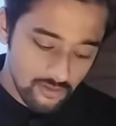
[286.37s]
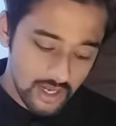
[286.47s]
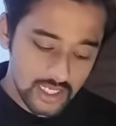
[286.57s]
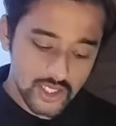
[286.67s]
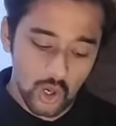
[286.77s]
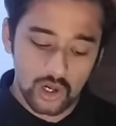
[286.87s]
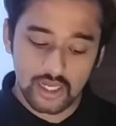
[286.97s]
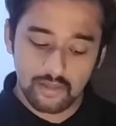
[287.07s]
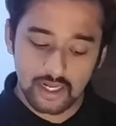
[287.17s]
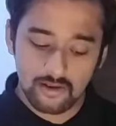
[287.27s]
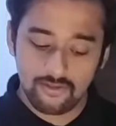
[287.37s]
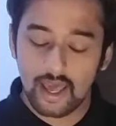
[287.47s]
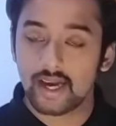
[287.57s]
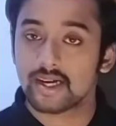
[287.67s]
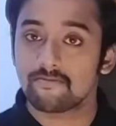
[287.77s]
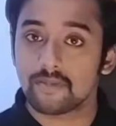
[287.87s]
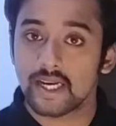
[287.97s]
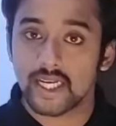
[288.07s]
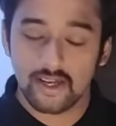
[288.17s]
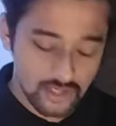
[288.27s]
Is the altimeter flag
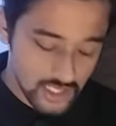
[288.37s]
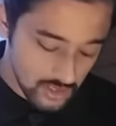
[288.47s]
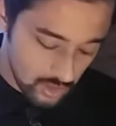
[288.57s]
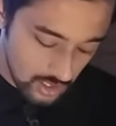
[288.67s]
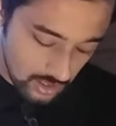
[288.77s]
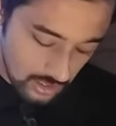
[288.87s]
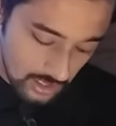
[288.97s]
completely visible?